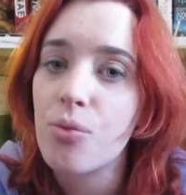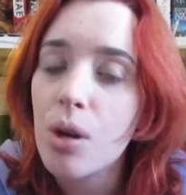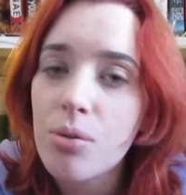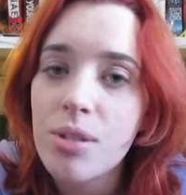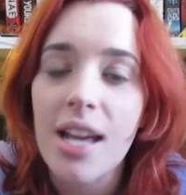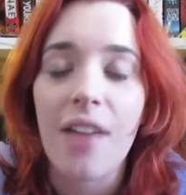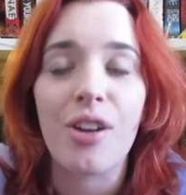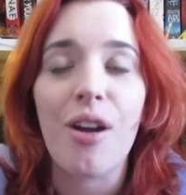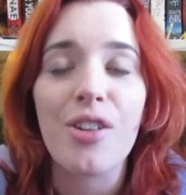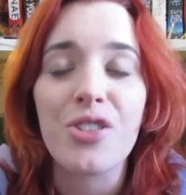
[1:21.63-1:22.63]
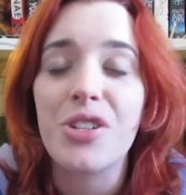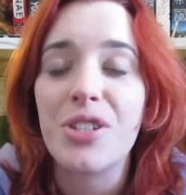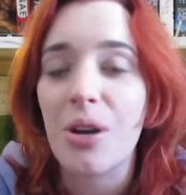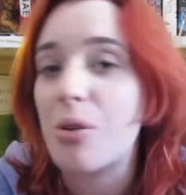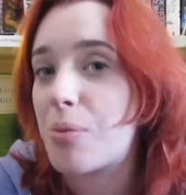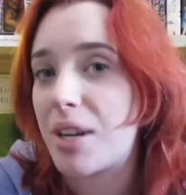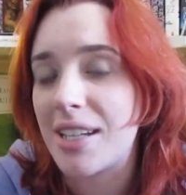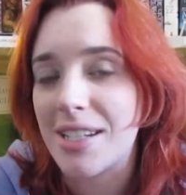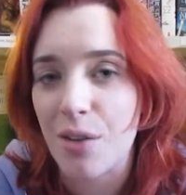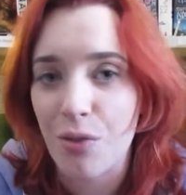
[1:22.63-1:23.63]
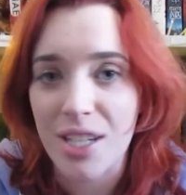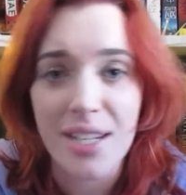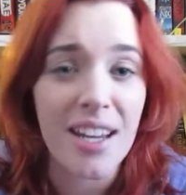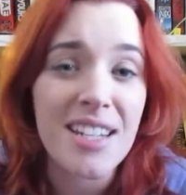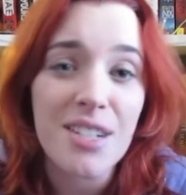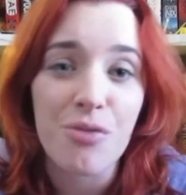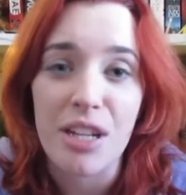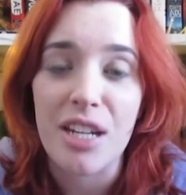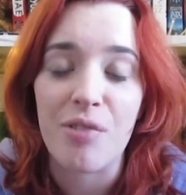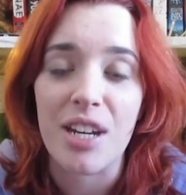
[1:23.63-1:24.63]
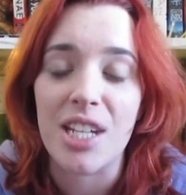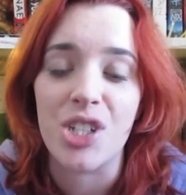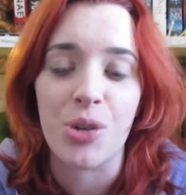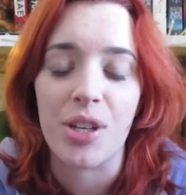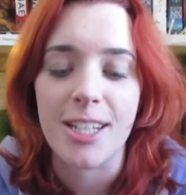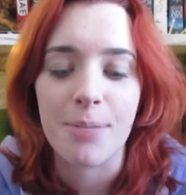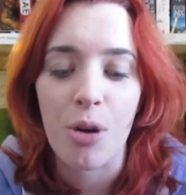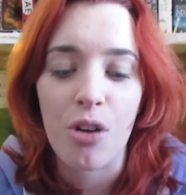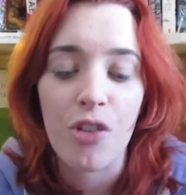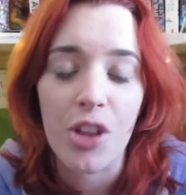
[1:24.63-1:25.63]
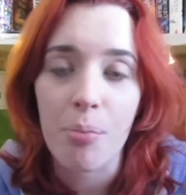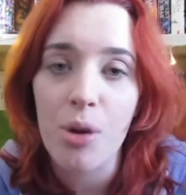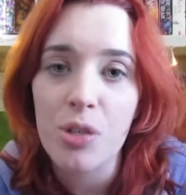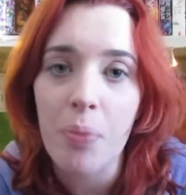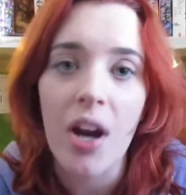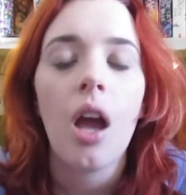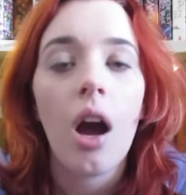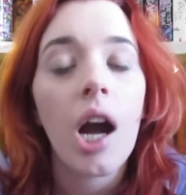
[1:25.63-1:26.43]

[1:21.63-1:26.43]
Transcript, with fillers: Rose and they're all just so completely different and I did really really enjoy this book for the most part.